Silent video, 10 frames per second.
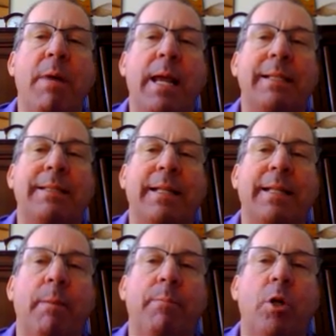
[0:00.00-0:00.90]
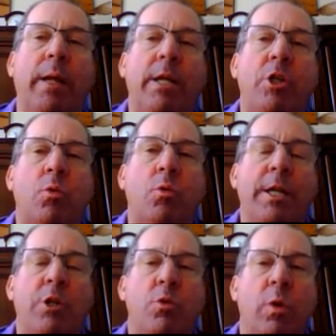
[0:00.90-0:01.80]
example, in
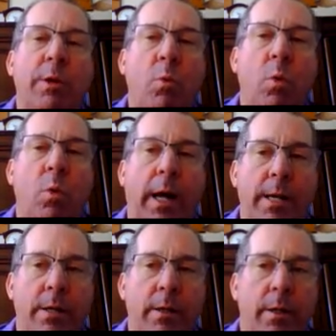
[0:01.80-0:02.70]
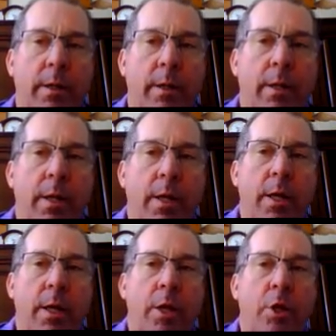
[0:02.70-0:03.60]
2021.
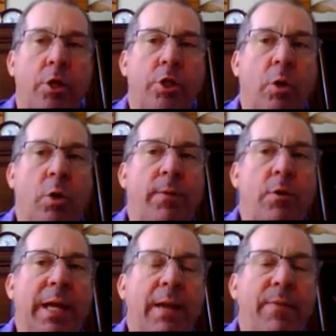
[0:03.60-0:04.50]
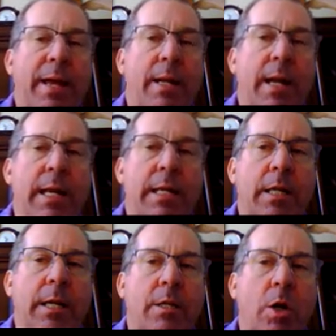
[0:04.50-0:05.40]
So if you gave that
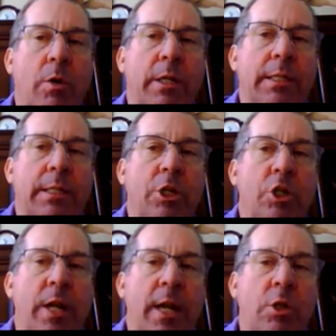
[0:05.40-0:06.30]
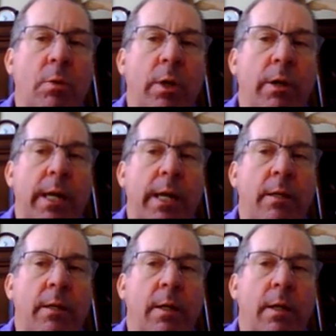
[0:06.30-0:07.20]
90-day notice in January,
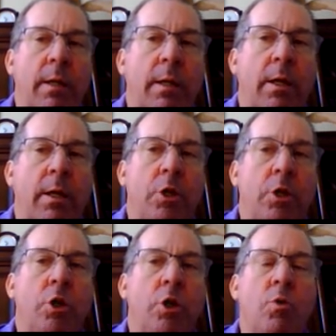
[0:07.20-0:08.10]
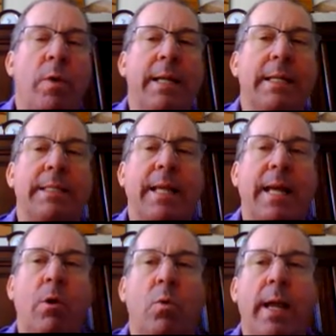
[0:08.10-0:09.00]
you couldn't raise that
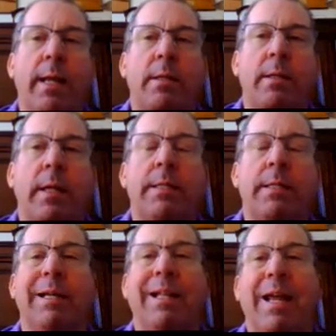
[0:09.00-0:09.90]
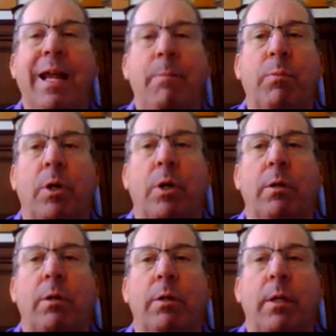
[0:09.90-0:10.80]
rent until
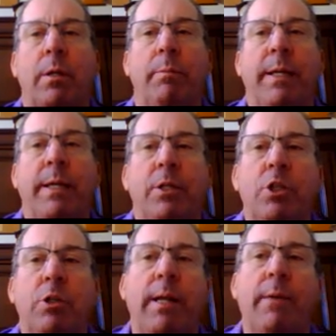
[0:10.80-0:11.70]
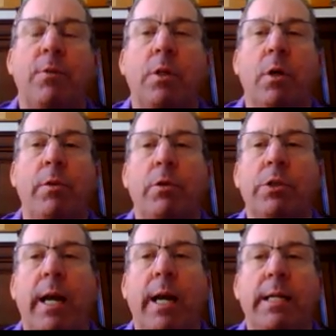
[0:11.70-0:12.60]
April because you would have to go those
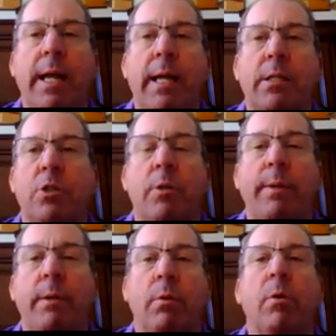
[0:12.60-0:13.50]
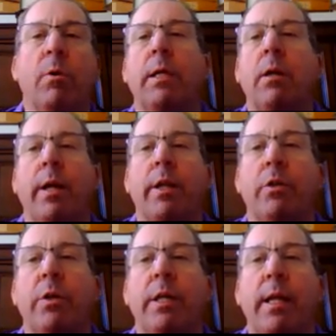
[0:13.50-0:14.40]
90 days, assuming we're working on a
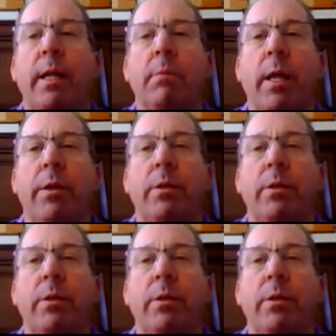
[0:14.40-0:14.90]
30-day month.